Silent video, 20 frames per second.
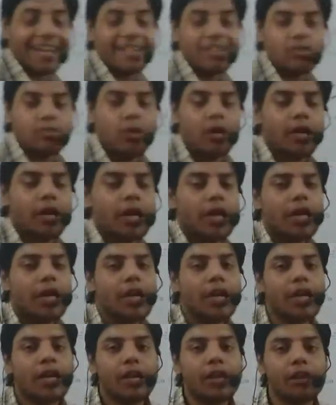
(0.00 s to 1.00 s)
is what?
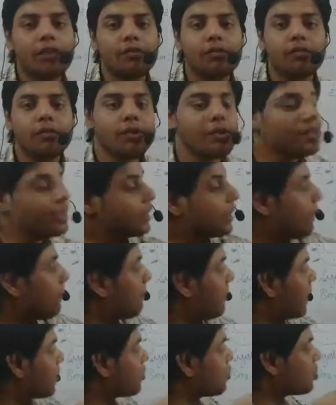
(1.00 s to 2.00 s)
If the
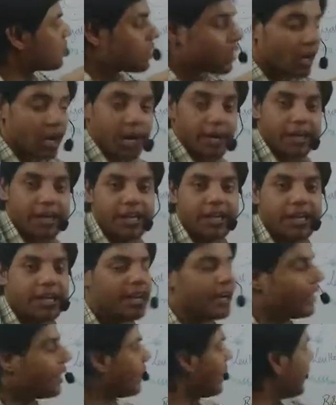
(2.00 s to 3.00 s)
pathogen are
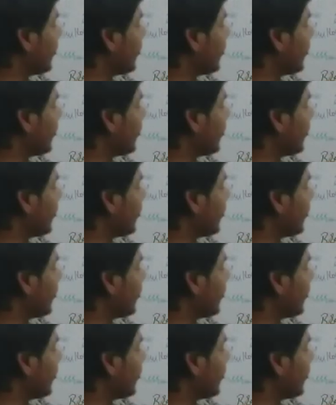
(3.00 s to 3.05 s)
degrading,